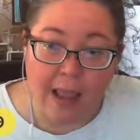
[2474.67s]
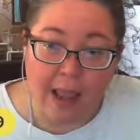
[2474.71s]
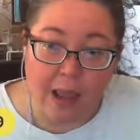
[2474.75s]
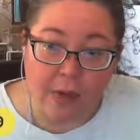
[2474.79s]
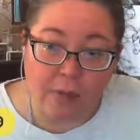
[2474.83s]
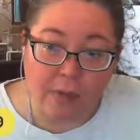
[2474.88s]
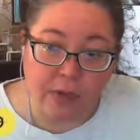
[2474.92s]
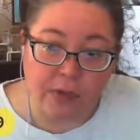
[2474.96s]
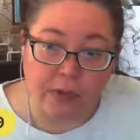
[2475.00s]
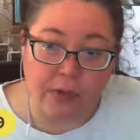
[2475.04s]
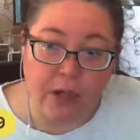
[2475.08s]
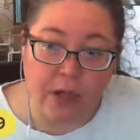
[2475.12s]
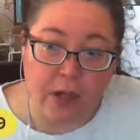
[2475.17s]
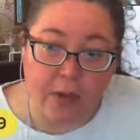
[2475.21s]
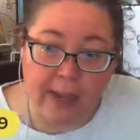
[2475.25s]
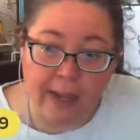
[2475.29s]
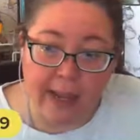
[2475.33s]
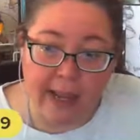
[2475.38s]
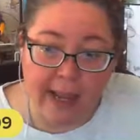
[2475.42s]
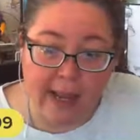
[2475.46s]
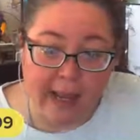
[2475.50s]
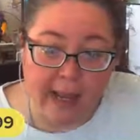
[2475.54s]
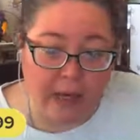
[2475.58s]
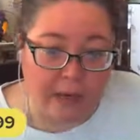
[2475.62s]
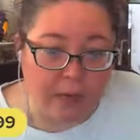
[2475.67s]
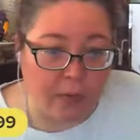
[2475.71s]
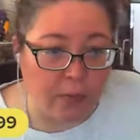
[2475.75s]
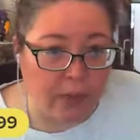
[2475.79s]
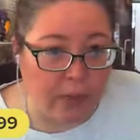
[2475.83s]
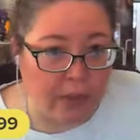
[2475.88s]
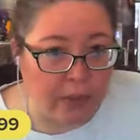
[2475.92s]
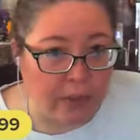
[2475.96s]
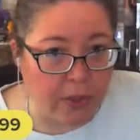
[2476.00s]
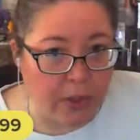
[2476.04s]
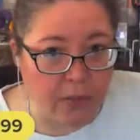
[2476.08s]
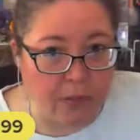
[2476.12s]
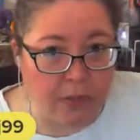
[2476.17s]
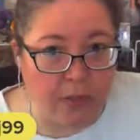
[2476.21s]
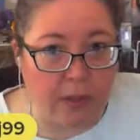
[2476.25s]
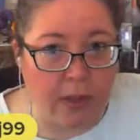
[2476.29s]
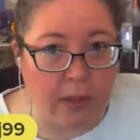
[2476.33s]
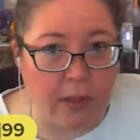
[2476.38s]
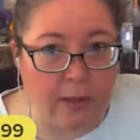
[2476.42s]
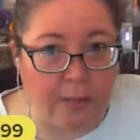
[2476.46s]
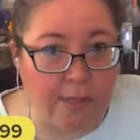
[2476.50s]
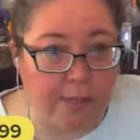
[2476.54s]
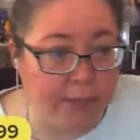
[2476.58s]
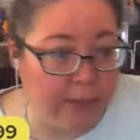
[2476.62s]
And we do it all by hand. We don't
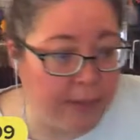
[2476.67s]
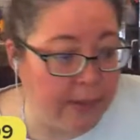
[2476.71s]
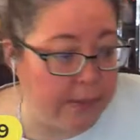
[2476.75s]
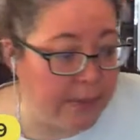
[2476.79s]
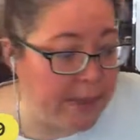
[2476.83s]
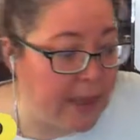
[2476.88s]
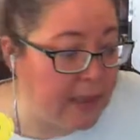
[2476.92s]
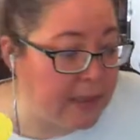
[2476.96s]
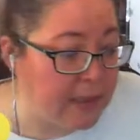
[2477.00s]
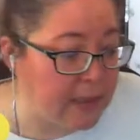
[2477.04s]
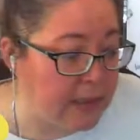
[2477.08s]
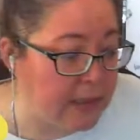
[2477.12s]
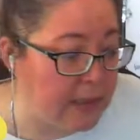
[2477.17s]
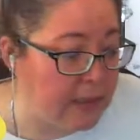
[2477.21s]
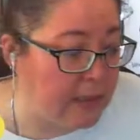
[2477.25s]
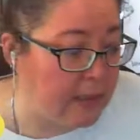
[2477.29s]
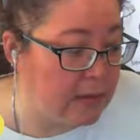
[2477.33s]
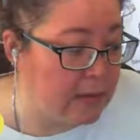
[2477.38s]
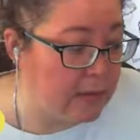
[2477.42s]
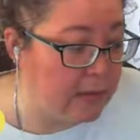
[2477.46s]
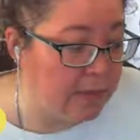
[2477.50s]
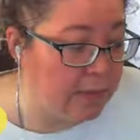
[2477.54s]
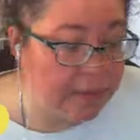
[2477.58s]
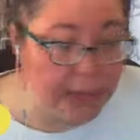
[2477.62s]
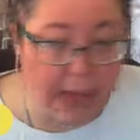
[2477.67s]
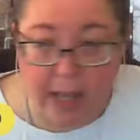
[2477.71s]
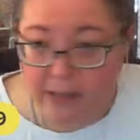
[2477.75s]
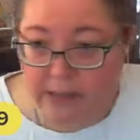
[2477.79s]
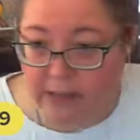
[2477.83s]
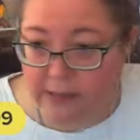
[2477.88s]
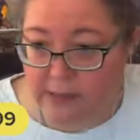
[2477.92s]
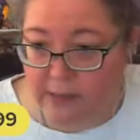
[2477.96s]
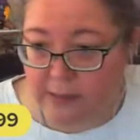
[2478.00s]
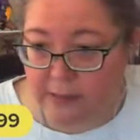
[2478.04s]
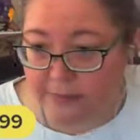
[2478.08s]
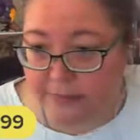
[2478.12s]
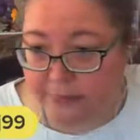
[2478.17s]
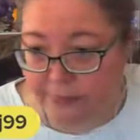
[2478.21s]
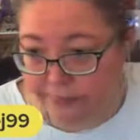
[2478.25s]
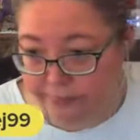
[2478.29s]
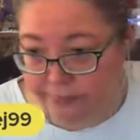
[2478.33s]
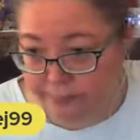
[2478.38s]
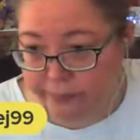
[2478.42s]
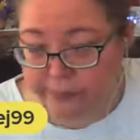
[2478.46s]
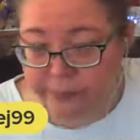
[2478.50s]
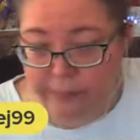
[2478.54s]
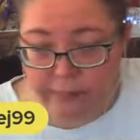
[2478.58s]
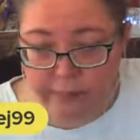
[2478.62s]
implement bots.
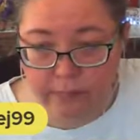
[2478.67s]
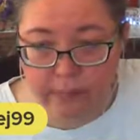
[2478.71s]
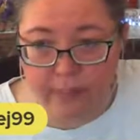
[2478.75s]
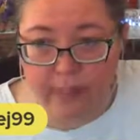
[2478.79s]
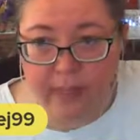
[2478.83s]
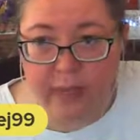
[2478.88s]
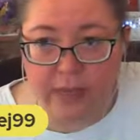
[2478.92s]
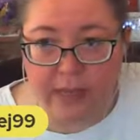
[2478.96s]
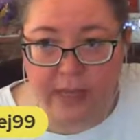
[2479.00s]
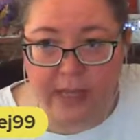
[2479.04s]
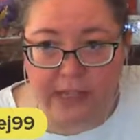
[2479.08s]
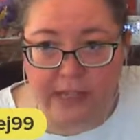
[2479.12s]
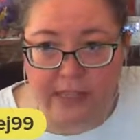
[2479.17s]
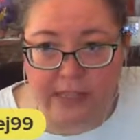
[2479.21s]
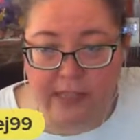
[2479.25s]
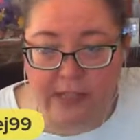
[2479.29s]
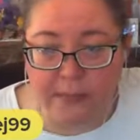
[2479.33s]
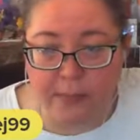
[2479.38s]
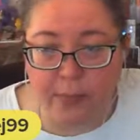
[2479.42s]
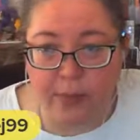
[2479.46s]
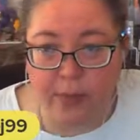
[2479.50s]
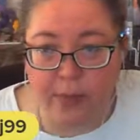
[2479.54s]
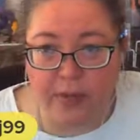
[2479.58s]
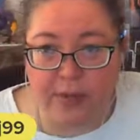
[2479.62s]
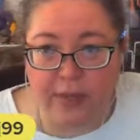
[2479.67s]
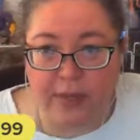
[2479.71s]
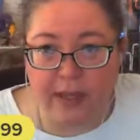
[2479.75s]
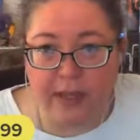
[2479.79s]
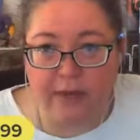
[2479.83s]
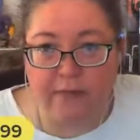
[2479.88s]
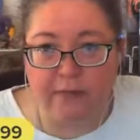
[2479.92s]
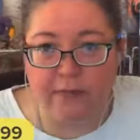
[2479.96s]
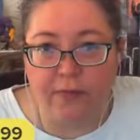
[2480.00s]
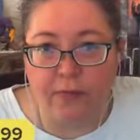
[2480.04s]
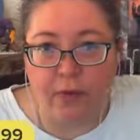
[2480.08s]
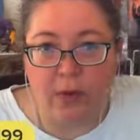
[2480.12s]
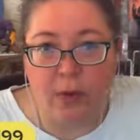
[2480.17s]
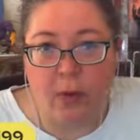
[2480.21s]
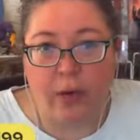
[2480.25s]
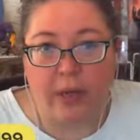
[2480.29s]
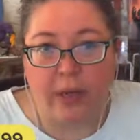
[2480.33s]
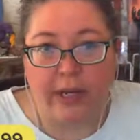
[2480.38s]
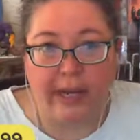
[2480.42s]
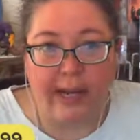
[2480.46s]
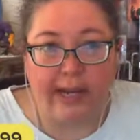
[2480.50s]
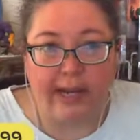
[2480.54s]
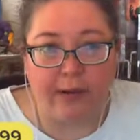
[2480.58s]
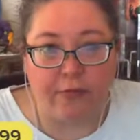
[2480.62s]
That's the important thing for
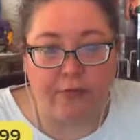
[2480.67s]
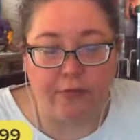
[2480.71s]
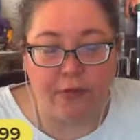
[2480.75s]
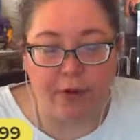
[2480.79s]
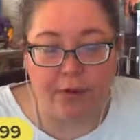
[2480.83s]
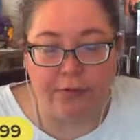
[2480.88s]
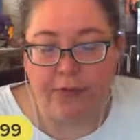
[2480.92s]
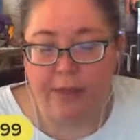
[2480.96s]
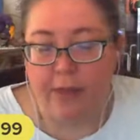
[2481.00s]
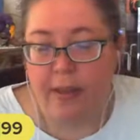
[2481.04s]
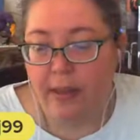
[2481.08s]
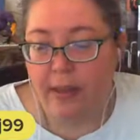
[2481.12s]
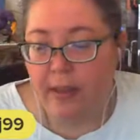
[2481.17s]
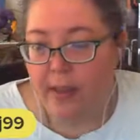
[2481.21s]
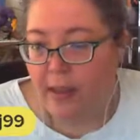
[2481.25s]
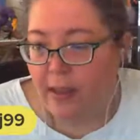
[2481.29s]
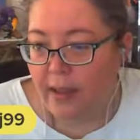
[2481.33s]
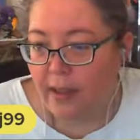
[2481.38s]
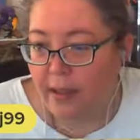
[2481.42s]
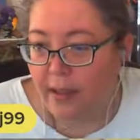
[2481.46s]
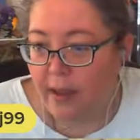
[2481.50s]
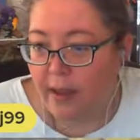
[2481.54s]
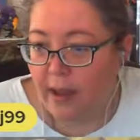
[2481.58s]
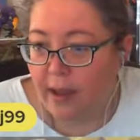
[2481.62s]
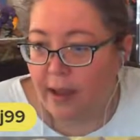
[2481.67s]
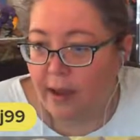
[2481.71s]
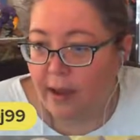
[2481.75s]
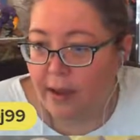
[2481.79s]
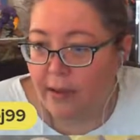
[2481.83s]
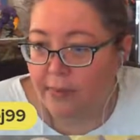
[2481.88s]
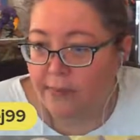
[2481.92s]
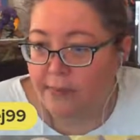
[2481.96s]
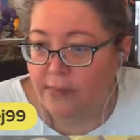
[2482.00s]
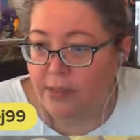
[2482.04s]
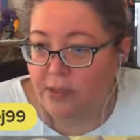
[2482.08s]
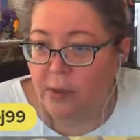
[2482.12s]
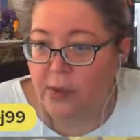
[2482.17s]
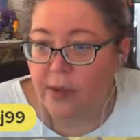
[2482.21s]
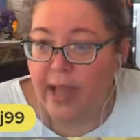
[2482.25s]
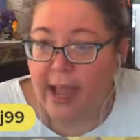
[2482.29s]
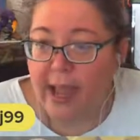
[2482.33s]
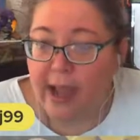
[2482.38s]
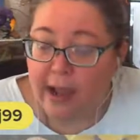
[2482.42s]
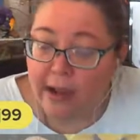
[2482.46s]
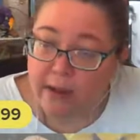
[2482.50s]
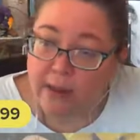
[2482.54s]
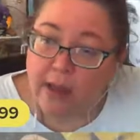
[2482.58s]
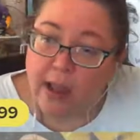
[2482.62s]
organic growth. So
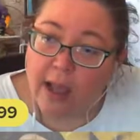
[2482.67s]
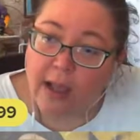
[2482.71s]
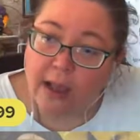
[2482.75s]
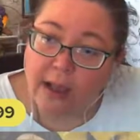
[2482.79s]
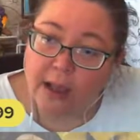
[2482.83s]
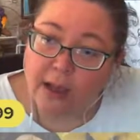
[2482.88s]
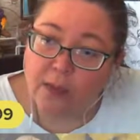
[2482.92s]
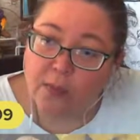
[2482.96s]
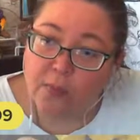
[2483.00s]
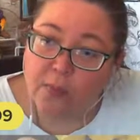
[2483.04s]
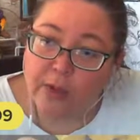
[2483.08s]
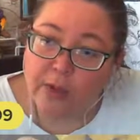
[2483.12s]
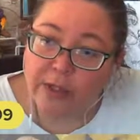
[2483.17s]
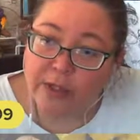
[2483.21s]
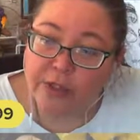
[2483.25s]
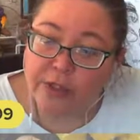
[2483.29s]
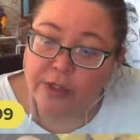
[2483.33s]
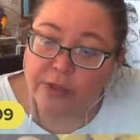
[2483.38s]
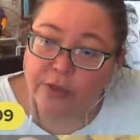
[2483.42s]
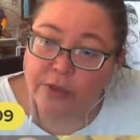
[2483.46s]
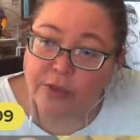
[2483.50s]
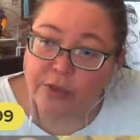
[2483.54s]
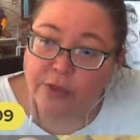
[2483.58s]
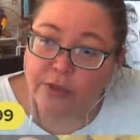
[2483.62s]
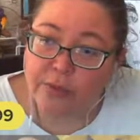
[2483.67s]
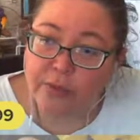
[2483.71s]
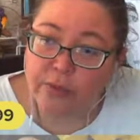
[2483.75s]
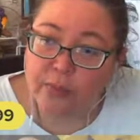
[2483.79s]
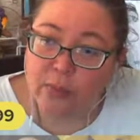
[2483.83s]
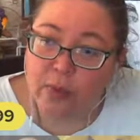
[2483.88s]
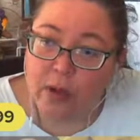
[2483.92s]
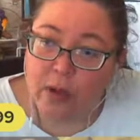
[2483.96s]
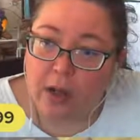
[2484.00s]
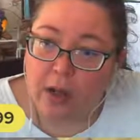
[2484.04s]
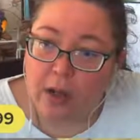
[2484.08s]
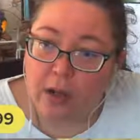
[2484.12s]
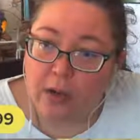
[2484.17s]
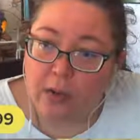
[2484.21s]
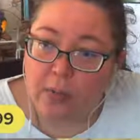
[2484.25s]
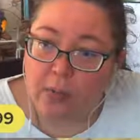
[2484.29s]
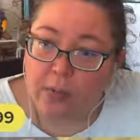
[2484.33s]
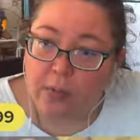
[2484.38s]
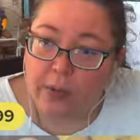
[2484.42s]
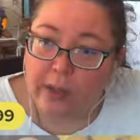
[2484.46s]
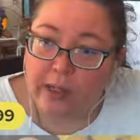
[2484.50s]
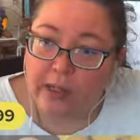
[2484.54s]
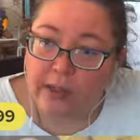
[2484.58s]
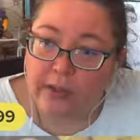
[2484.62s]
yeah, we do
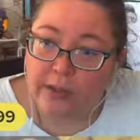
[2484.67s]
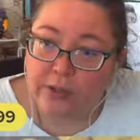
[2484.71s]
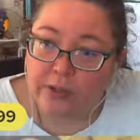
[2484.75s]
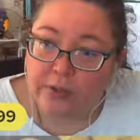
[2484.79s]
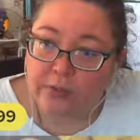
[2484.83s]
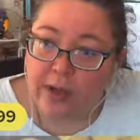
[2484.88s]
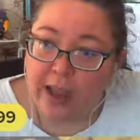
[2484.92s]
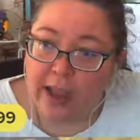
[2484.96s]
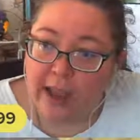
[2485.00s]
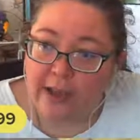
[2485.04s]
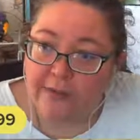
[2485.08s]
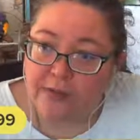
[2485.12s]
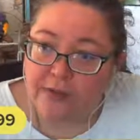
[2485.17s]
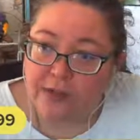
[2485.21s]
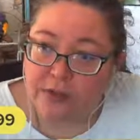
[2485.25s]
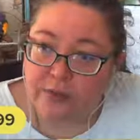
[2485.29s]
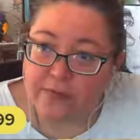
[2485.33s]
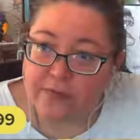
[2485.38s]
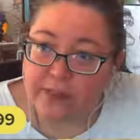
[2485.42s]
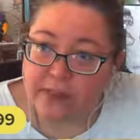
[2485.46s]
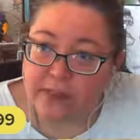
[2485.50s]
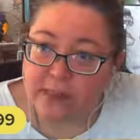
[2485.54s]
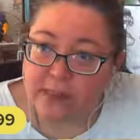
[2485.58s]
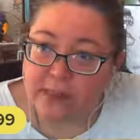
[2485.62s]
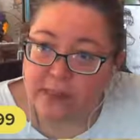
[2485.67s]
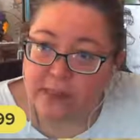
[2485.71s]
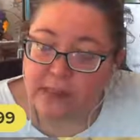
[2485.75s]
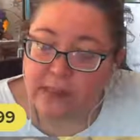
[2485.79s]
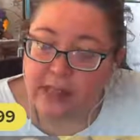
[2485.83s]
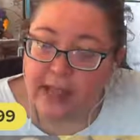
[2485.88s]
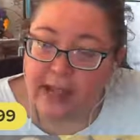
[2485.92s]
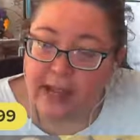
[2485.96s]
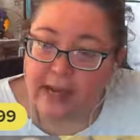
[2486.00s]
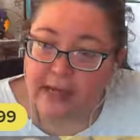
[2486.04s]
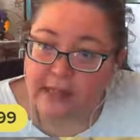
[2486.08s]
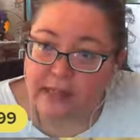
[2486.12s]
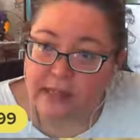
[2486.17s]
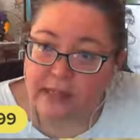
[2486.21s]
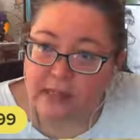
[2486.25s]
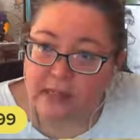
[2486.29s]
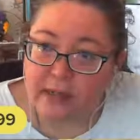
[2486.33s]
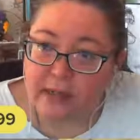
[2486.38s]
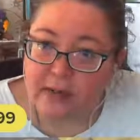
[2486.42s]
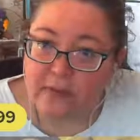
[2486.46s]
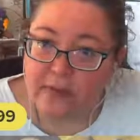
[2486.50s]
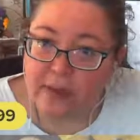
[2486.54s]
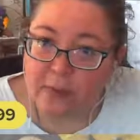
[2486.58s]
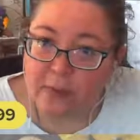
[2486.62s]
have services
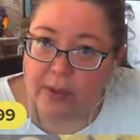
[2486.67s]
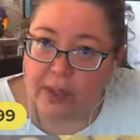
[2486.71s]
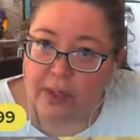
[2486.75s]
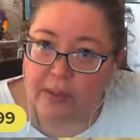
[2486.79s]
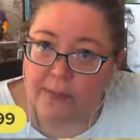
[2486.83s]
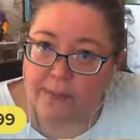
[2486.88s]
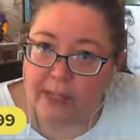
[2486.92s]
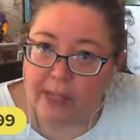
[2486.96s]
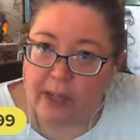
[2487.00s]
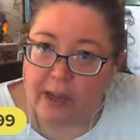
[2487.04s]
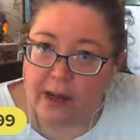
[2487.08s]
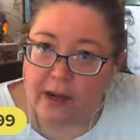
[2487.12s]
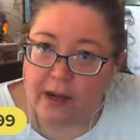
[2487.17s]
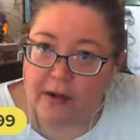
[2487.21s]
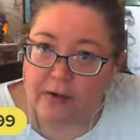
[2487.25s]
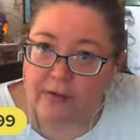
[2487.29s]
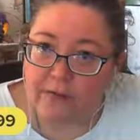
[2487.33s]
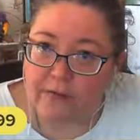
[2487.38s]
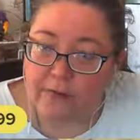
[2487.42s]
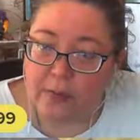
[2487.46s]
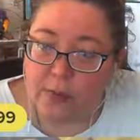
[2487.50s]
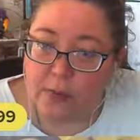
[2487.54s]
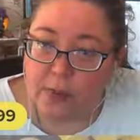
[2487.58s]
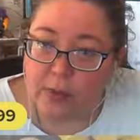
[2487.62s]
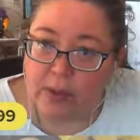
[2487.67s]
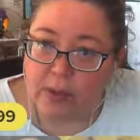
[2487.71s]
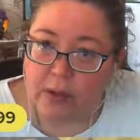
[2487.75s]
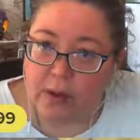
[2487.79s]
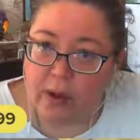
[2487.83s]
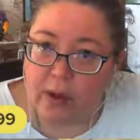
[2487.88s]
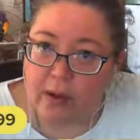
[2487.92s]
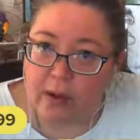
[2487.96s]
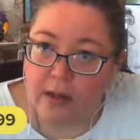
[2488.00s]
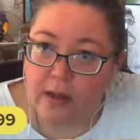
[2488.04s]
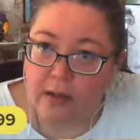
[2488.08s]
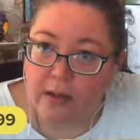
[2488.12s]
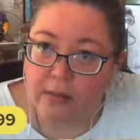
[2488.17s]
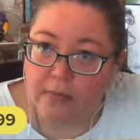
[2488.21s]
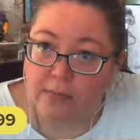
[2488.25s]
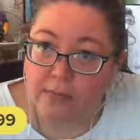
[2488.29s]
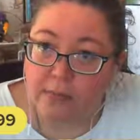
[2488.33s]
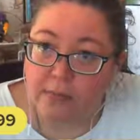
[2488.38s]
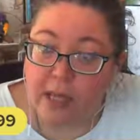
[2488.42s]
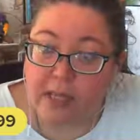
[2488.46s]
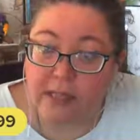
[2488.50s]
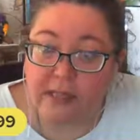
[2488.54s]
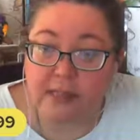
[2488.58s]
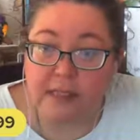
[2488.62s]
that we can be hired for,
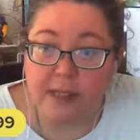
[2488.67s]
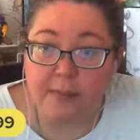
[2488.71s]
and